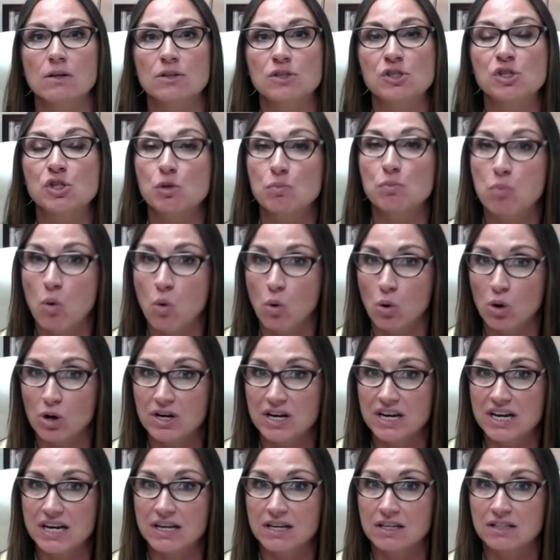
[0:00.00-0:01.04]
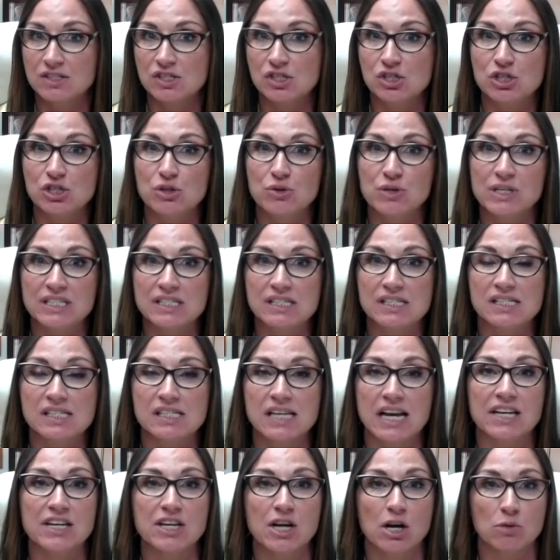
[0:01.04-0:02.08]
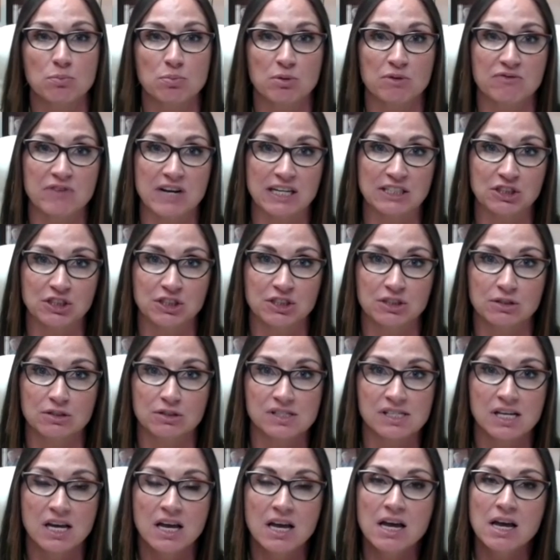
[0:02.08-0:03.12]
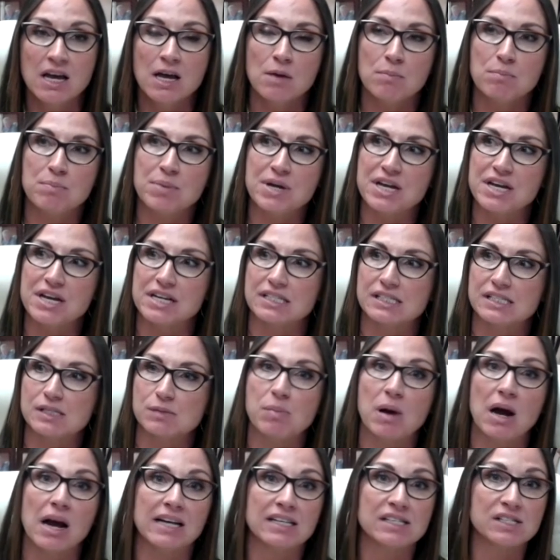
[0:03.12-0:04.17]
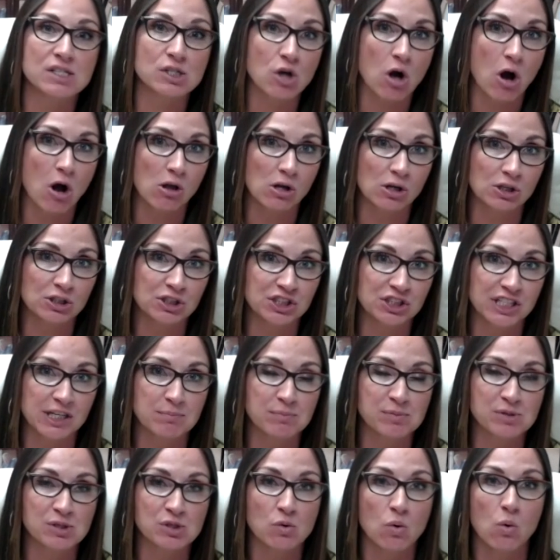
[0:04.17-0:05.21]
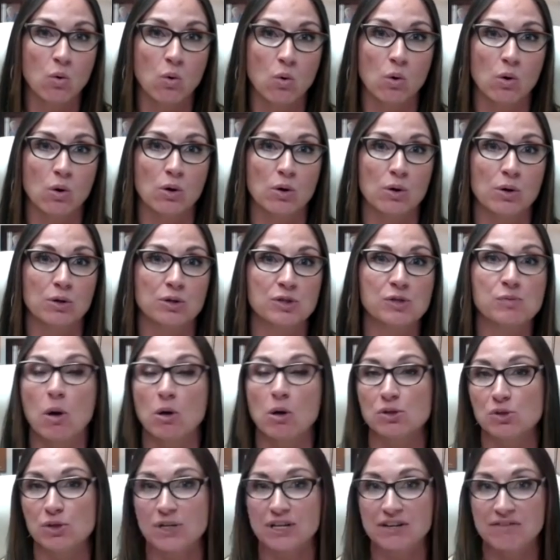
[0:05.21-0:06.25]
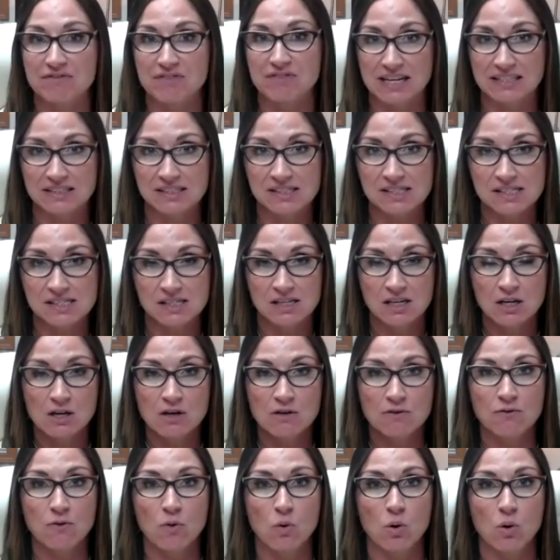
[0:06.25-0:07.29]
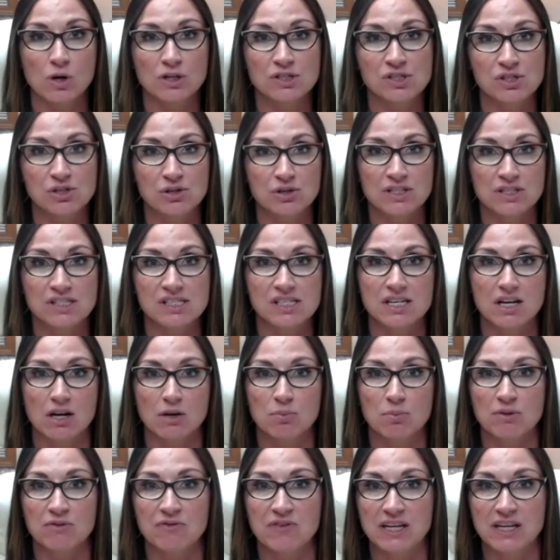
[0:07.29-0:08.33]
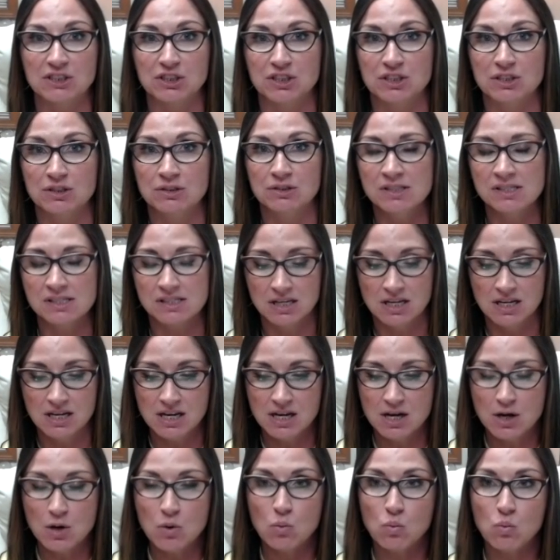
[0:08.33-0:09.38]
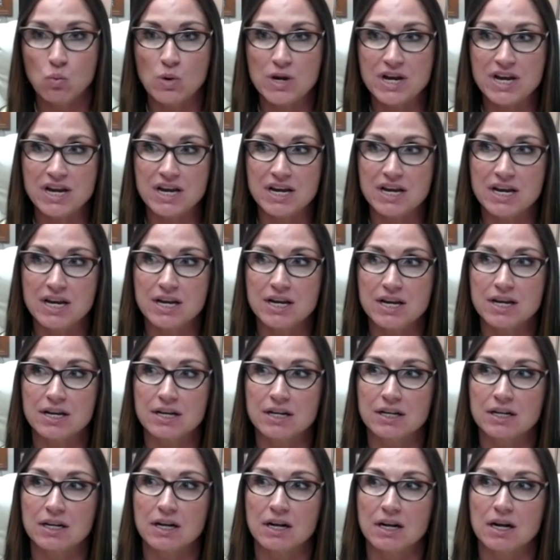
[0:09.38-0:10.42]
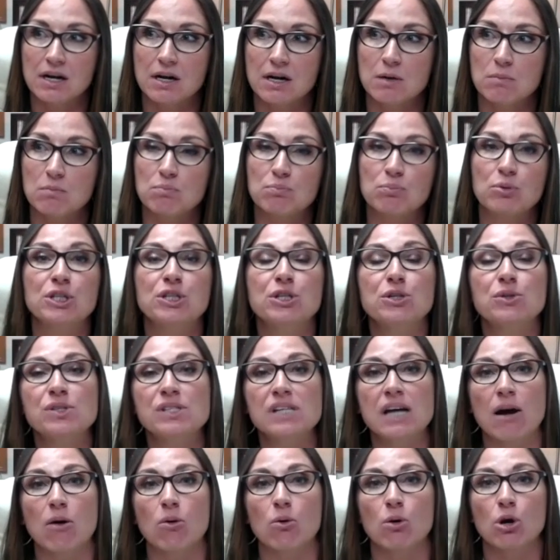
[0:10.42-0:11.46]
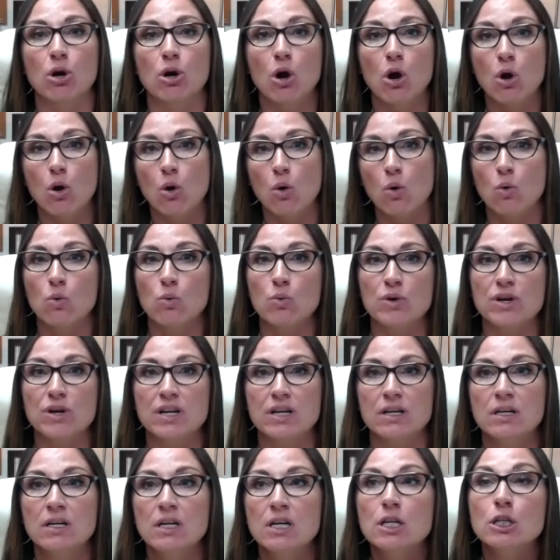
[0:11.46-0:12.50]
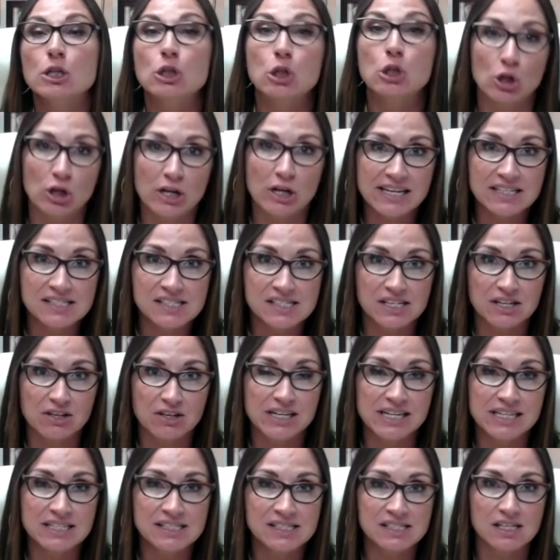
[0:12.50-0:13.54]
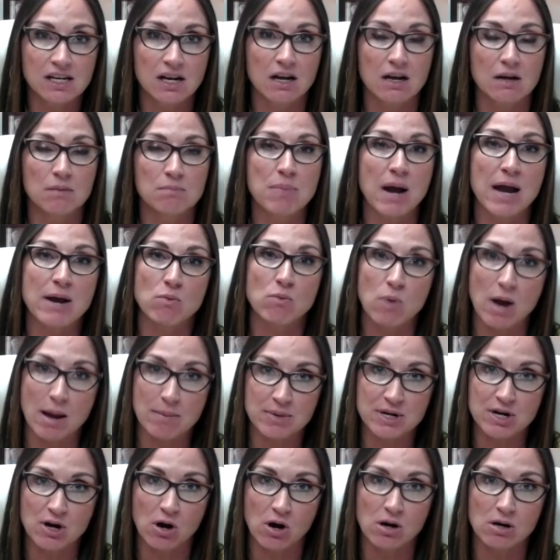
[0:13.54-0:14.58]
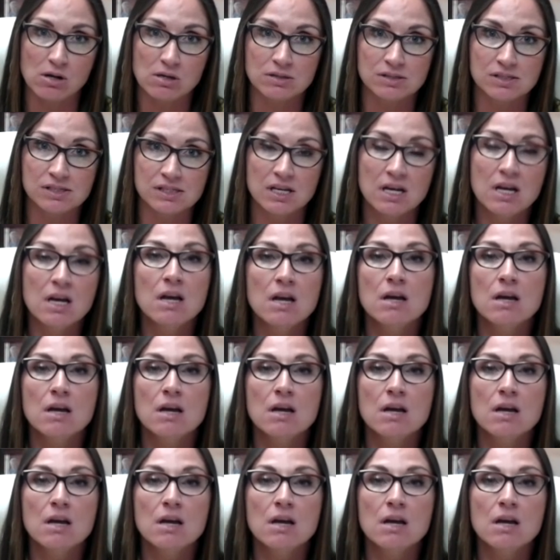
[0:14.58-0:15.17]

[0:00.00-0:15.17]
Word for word: supporting students and young professionals, be it by scholarships or sponsoring events for students and young professionals. We um, produce our own learning series um, by webinars.